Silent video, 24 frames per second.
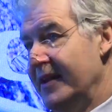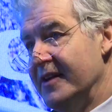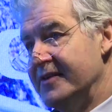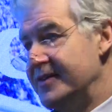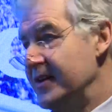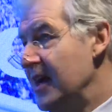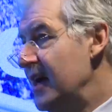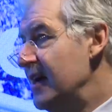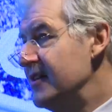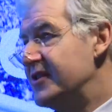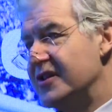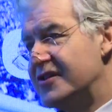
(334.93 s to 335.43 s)
There's
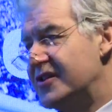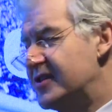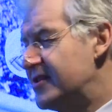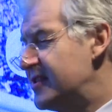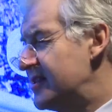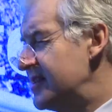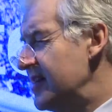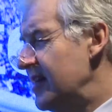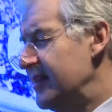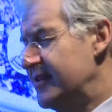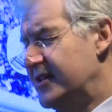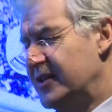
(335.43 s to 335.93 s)

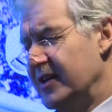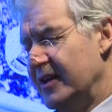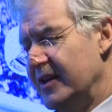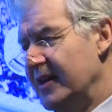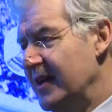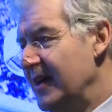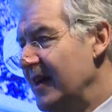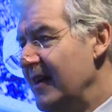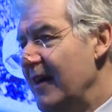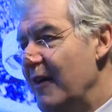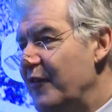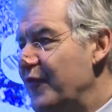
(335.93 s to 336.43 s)
just such a
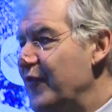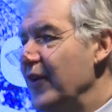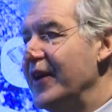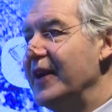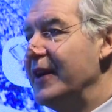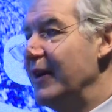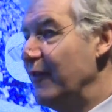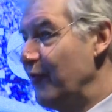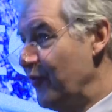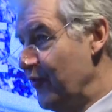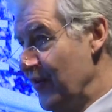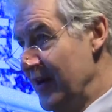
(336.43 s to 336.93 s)

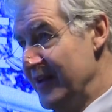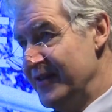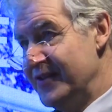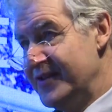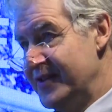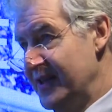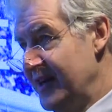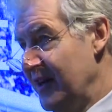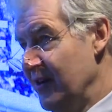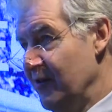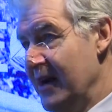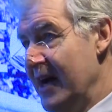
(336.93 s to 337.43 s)
feeding
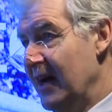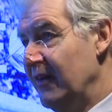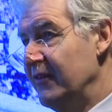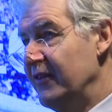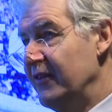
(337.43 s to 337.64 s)
frenzy around.